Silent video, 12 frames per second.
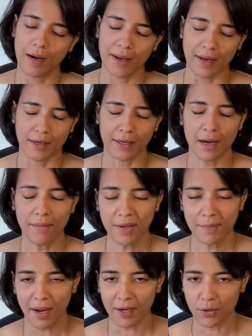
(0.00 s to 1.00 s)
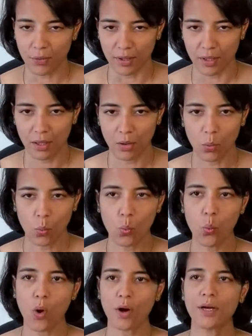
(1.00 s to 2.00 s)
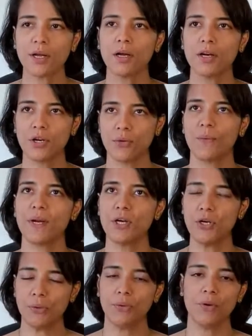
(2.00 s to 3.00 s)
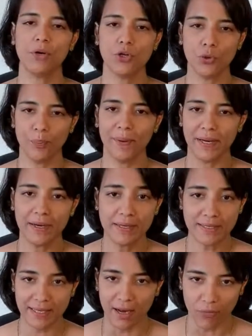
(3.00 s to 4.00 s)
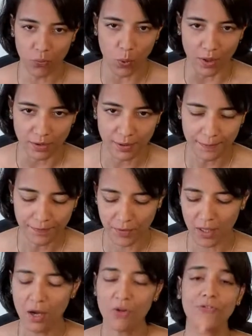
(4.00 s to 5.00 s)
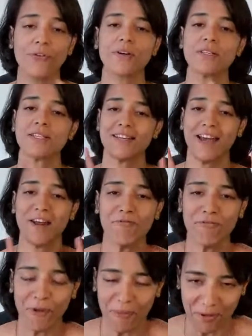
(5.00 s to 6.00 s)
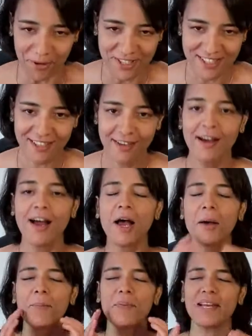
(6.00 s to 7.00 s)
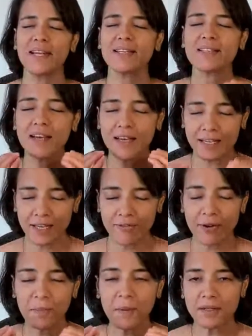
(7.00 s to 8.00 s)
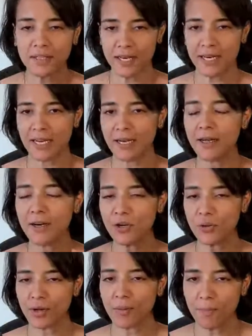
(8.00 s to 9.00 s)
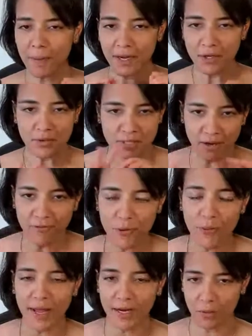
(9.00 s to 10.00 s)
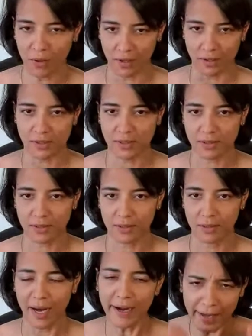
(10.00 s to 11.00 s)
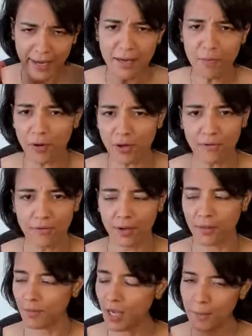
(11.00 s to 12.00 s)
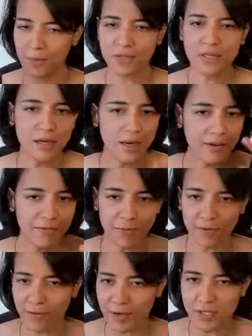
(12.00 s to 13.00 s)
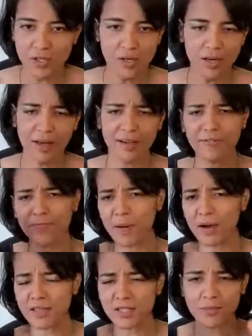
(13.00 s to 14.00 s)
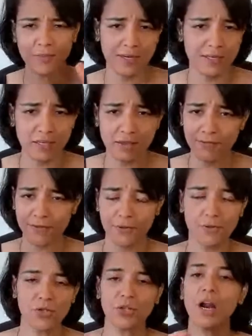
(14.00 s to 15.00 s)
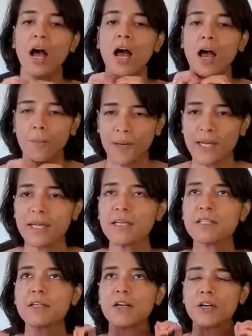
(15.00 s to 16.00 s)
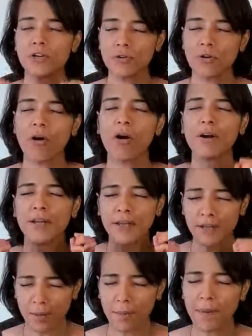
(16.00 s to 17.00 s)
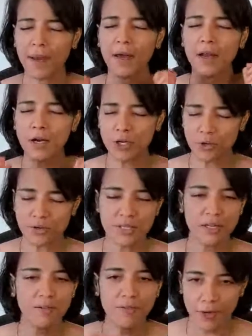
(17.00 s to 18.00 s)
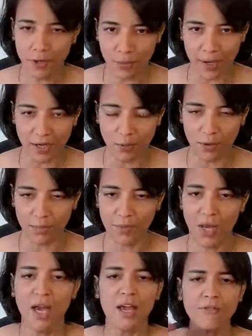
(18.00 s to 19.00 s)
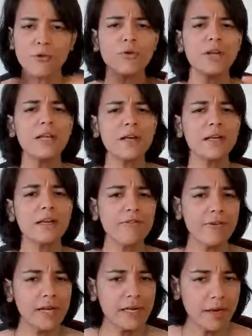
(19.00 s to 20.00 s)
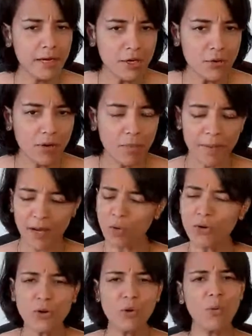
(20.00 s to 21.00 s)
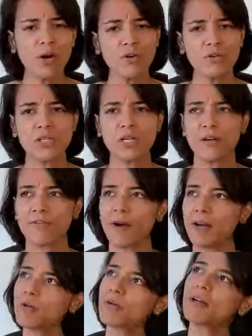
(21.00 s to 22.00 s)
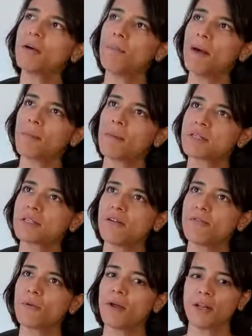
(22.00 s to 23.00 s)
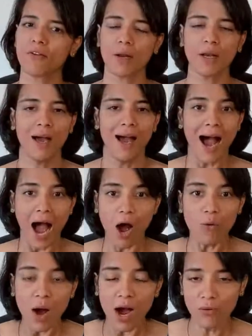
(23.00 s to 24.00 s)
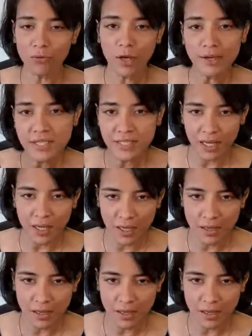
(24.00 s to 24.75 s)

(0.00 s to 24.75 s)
Again, coming back to it, what do we do to build self-worth? First and foremost, please give up the need to compare yourself to anyone else at any point of time. Personal life, professional life, past, present, future. Please do not compare yourself to anyone. If you really, really feel the need to compare, oh, you know what, Ruchi, if I don't compare myself to anyone, how would I stay